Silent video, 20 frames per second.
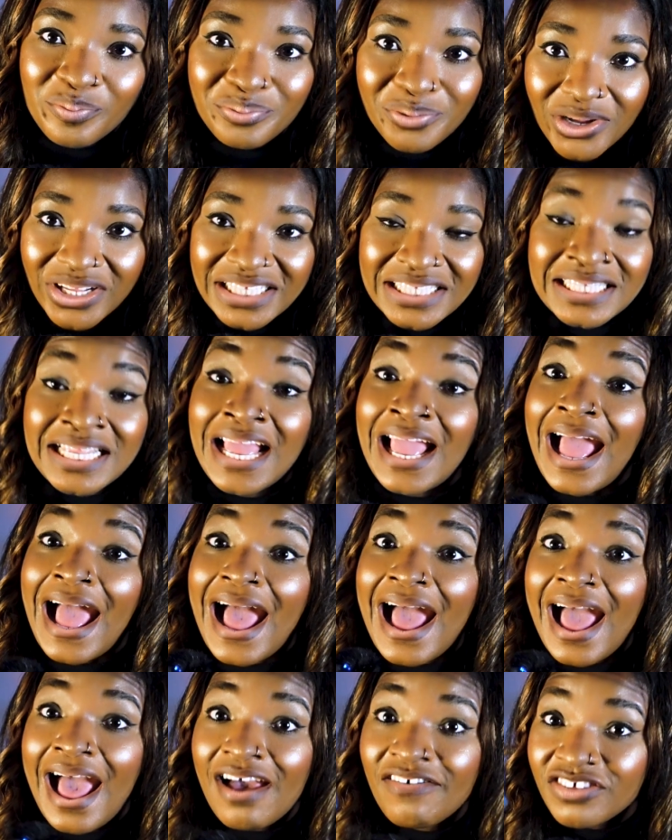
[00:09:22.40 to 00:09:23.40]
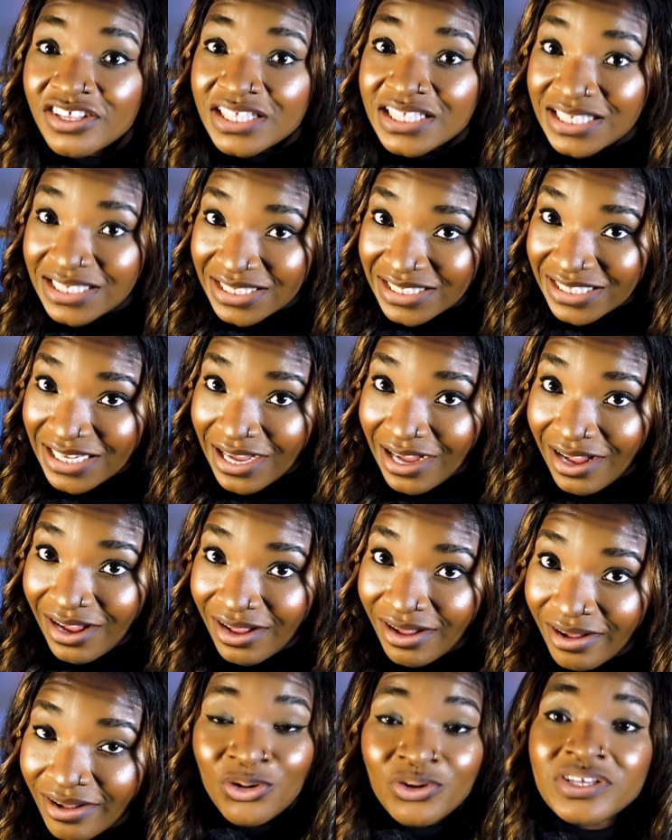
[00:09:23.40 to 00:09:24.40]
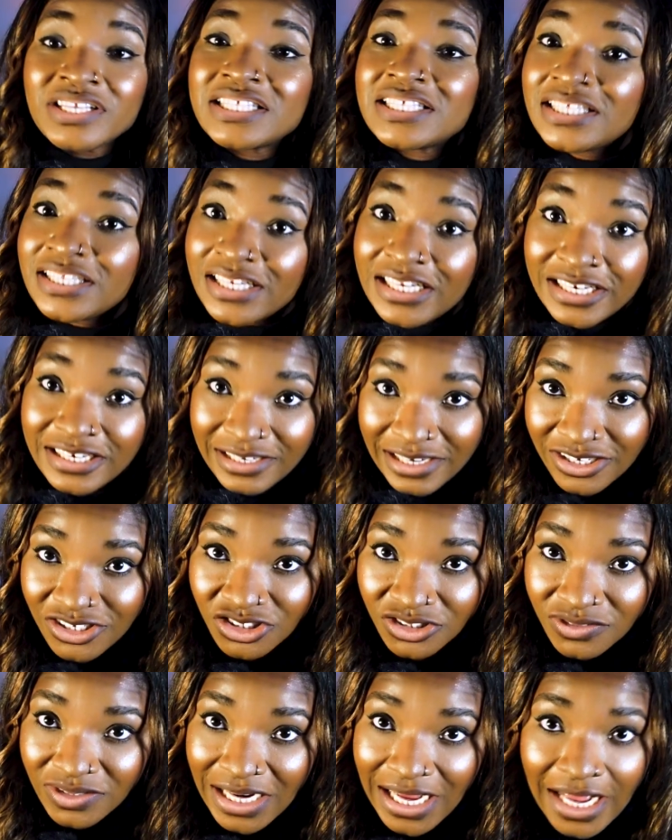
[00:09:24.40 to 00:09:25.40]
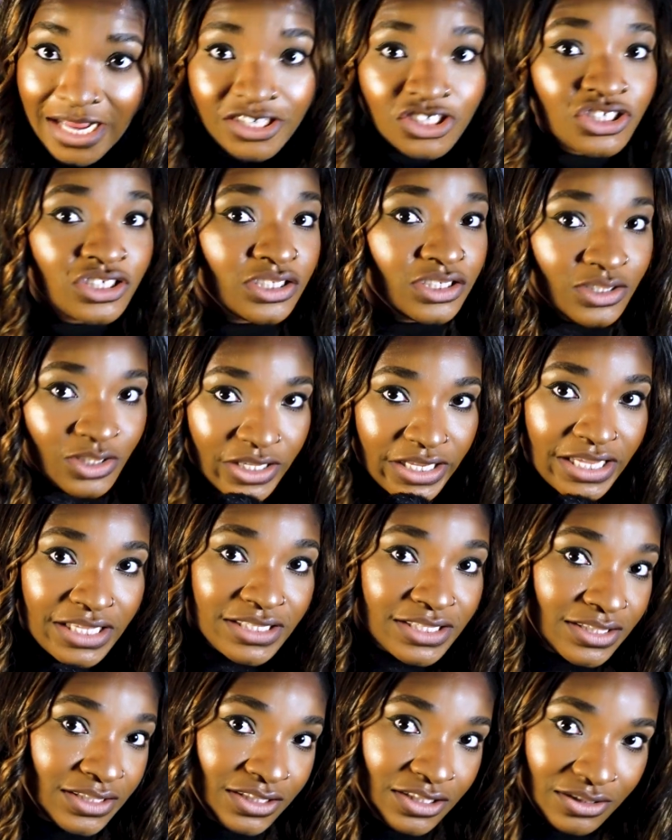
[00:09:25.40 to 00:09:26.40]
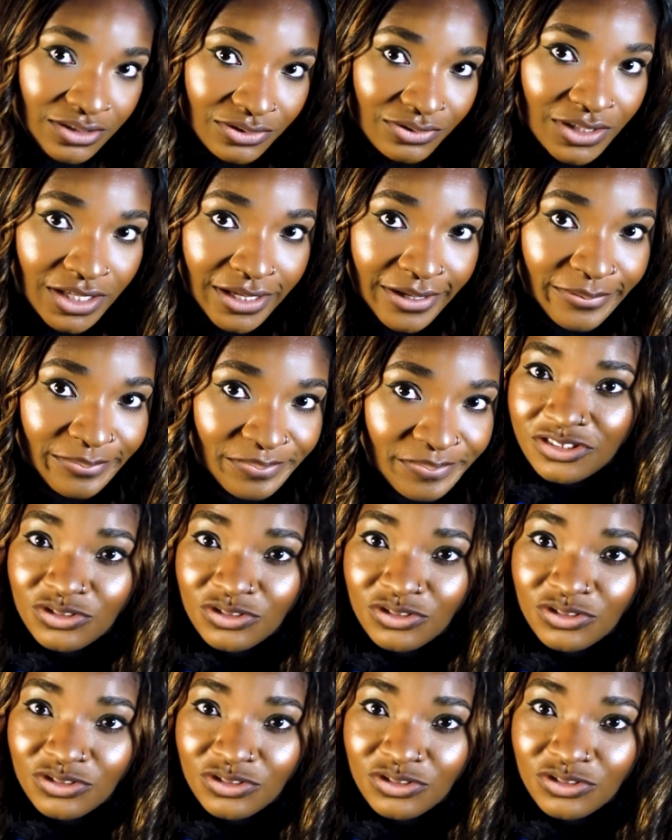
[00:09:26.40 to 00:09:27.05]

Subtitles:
But I have a sister who is still in Nigeria and she's not yet in the UK.